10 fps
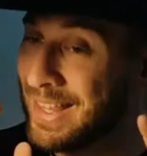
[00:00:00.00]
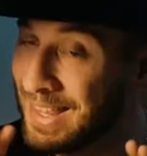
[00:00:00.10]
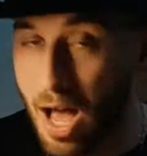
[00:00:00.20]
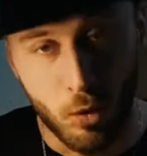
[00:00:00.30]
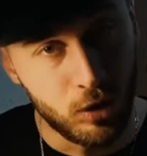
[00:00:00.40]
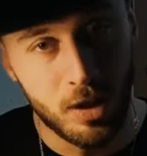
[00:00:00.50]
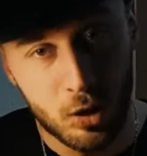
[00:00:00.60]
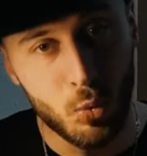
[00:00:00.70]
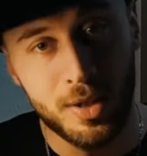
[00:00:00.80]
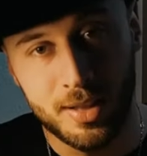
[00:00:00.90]
Now,
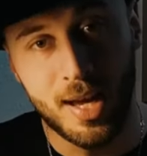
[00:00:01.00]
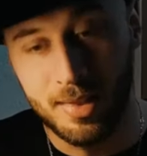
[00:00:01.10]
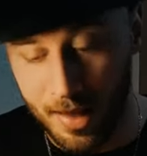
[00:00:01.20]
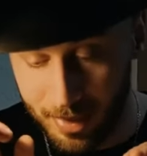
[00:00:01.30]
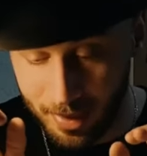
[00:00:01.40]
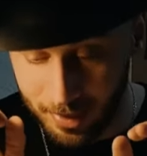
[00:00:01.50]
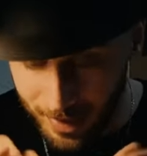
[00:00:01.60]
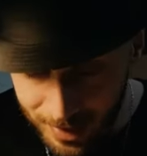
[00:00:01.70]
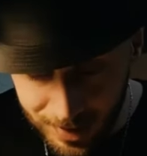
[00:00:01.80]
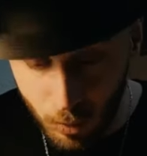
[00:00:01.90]
since we said that
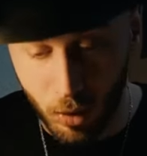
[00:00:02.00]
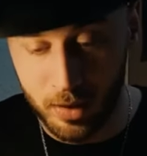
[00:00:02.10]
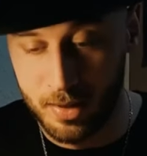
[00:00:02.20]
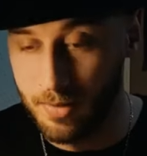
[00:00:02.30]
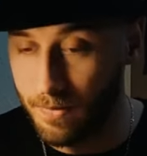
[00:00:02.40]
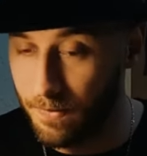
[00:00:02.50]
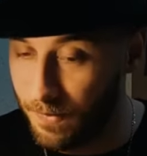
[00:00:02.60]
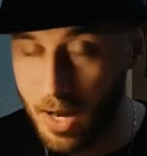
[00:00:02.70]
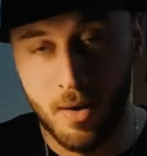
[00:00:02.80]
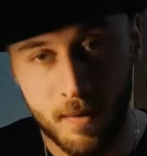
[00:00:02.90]
this was
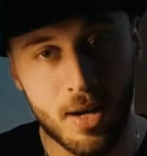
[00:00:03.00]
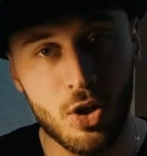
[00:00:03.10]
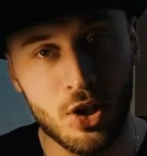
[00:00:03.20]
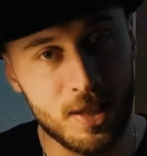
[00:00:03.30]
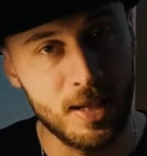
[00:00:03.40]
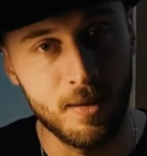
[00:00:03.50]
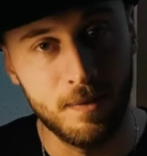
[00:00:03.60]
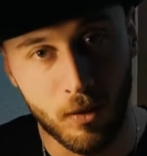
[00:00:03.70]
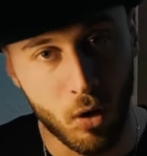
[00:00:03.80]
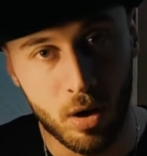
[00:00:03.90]
very sick
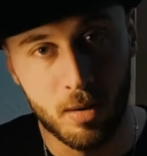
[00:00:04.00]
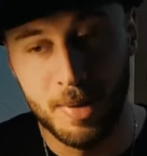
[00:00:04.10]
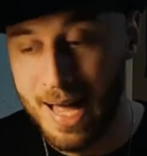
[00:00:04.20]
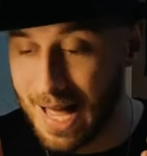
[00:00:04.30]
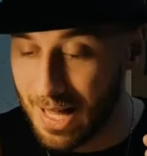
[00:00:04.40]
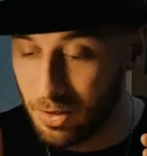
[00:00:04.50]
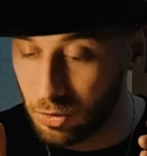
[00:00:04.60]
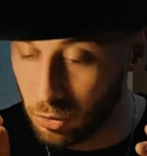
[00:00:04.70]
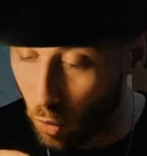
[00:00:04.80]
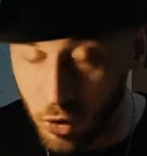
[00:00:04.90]
forum,
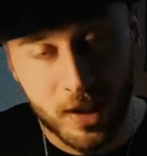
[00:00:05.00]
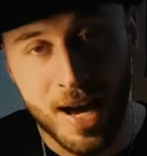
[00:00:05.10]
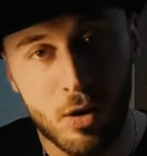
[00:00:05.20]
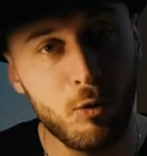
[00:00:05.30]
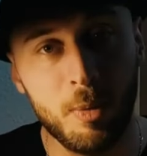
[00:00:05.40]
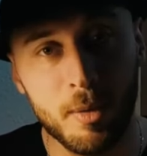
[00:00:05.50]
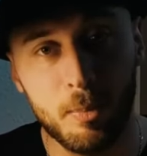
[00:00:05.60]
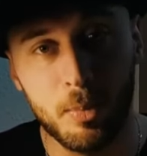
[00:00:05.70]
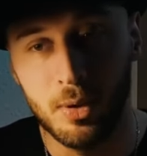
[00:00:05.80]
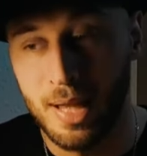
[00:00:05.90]
those kind of
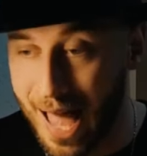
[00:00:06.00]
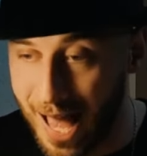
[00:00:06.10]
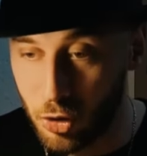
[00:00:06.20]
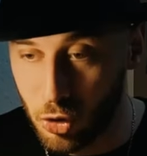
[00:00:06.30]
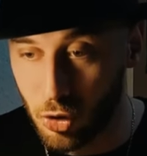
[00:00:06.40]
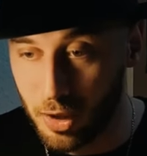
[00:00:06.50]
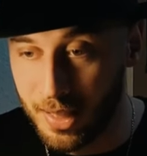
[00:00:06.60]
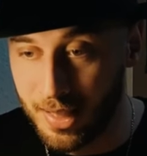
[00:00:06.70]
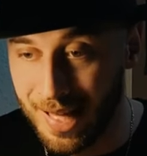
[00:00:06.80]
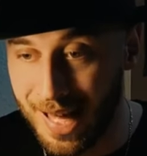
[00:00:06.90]
people
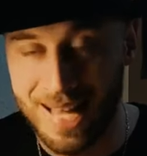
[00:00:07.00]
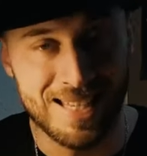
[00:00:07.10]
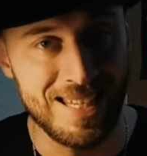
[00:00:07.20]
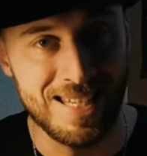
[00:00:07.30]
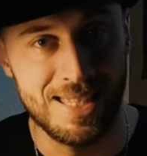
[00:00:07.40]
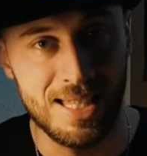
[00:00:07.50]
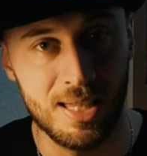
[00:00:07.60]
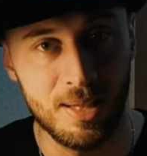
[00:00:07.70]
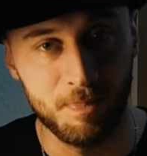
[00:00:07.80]
actually existed.